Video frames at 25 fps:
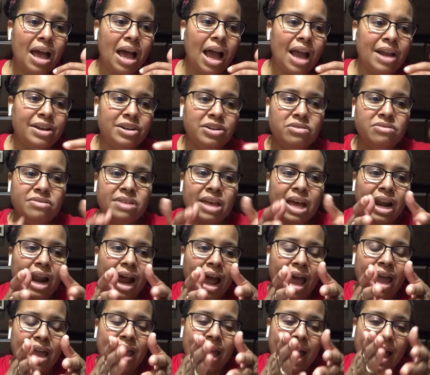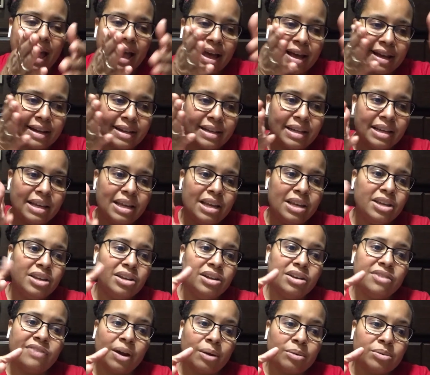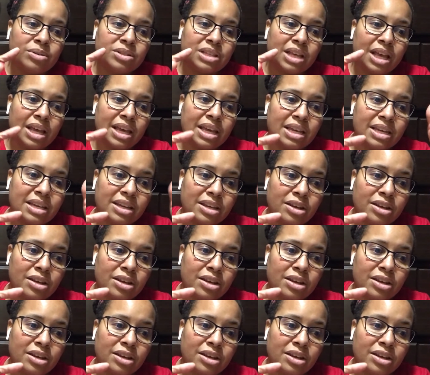I knew that I had, if I was like,